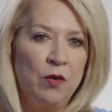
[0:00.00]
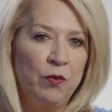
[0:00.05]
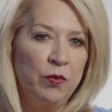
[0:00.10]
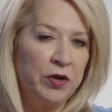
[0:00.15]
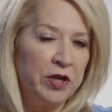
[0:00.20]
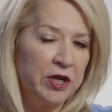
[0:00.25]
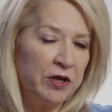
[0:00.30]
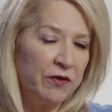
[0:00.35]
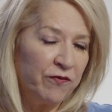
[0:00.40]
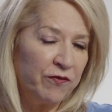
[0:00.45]
We're
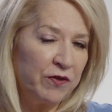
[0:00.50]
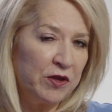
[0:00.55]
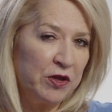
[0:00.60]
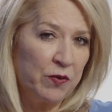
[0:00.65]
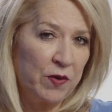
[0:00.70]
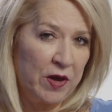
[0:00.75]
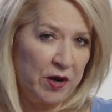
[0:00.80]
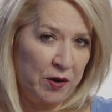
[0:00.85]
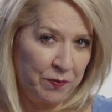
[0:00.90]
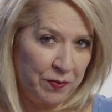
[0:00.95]
here for
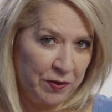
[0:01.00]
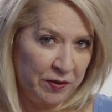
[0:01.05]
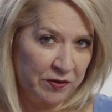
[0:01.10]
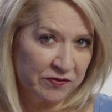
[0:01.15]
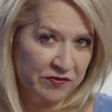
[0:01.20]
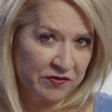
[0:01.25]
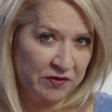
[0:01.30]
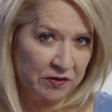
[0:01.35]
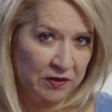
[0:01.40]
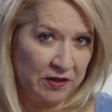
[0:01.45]
you on a
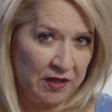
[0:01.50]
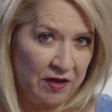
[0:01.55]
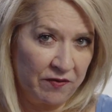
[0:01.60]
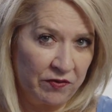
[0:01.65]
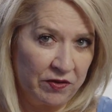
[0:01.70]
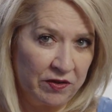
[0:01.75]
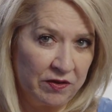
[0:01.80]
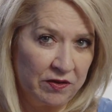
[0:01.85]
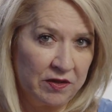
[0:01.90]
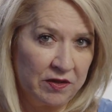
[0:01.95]
personal level.